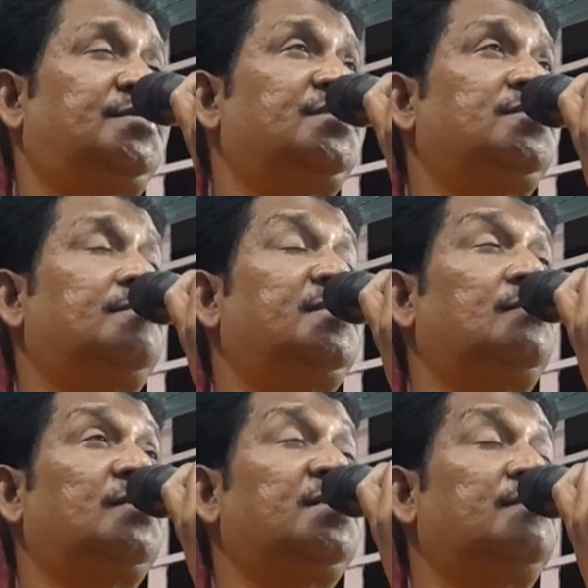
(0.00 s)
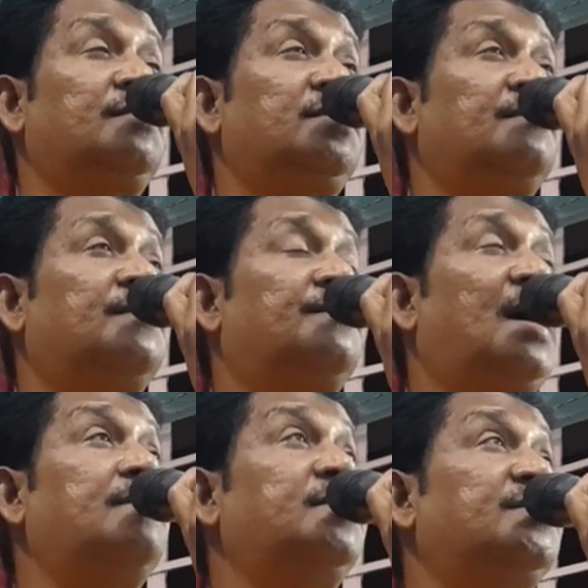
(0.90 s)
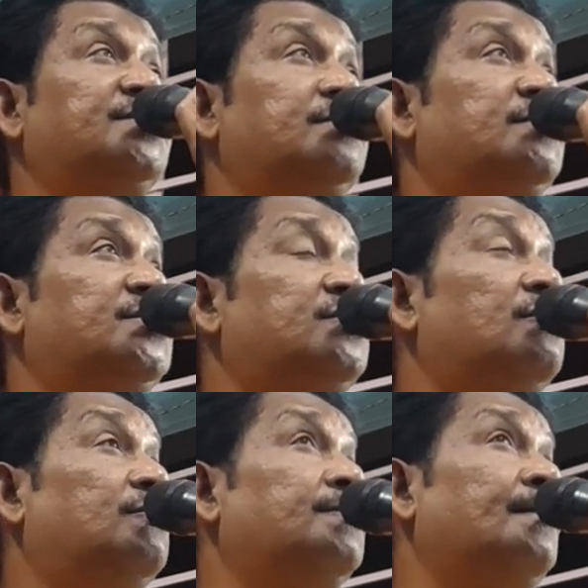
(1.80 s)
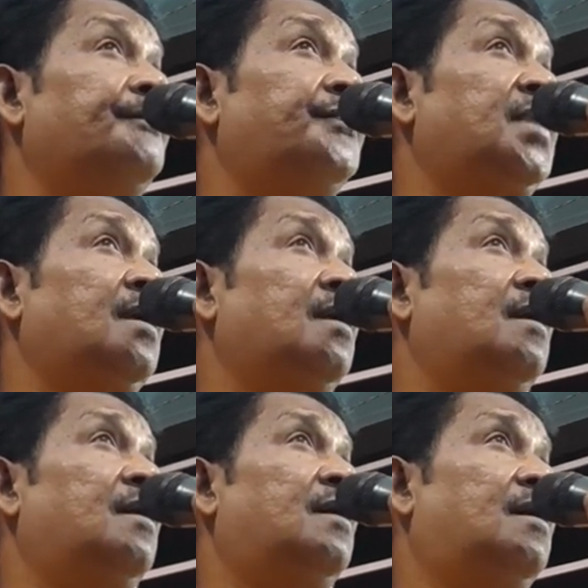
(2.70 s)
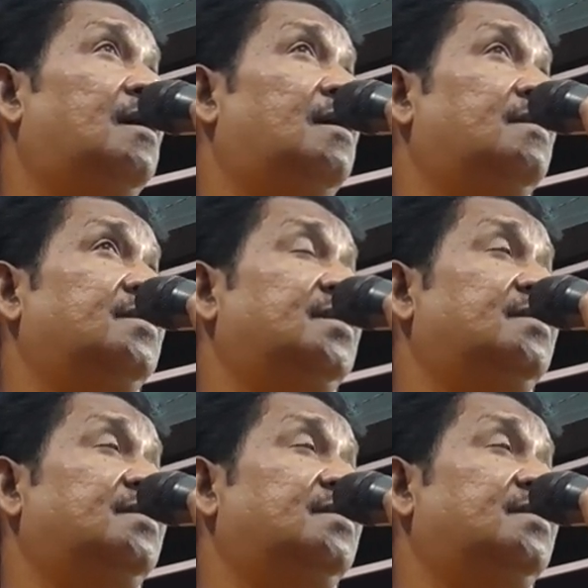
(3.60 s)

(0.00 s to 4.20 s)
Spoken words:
since you have been working here for 5 years, you must know uh,